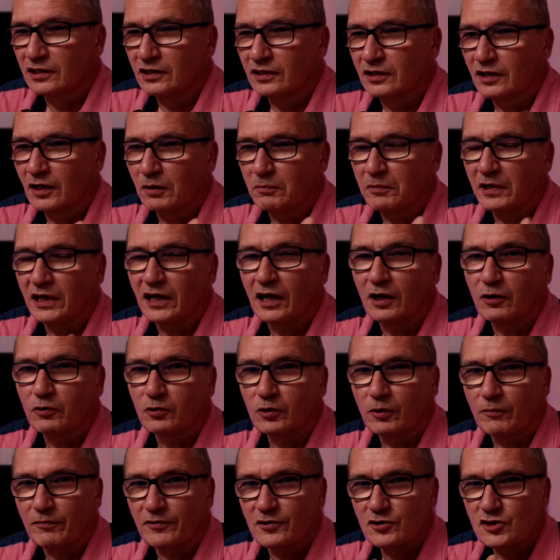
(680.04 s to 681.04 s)
coming
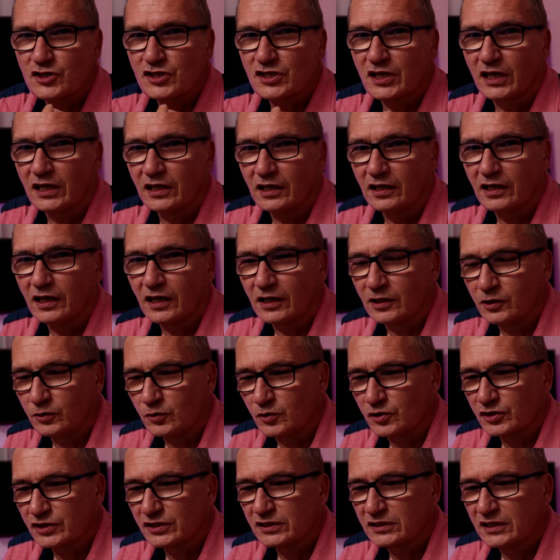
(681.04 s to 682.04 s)
out of the sink and
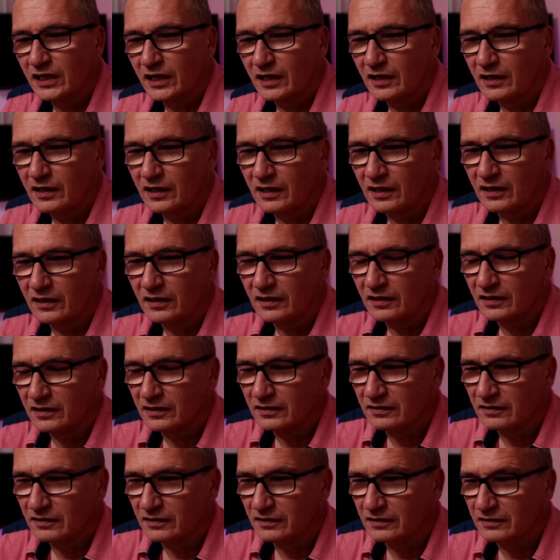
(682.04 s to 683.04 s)
you're standing
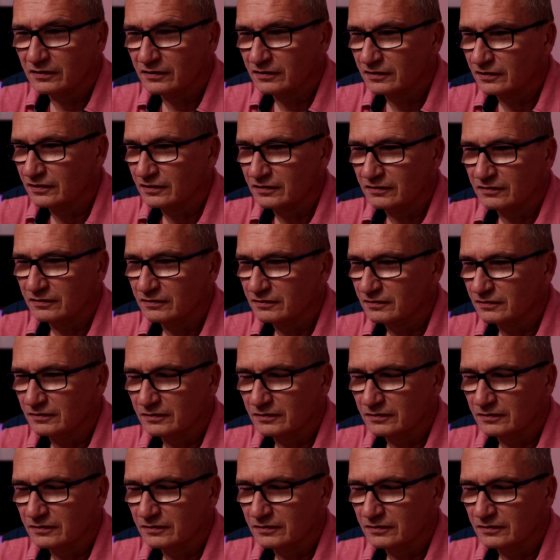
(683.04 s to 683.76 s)
in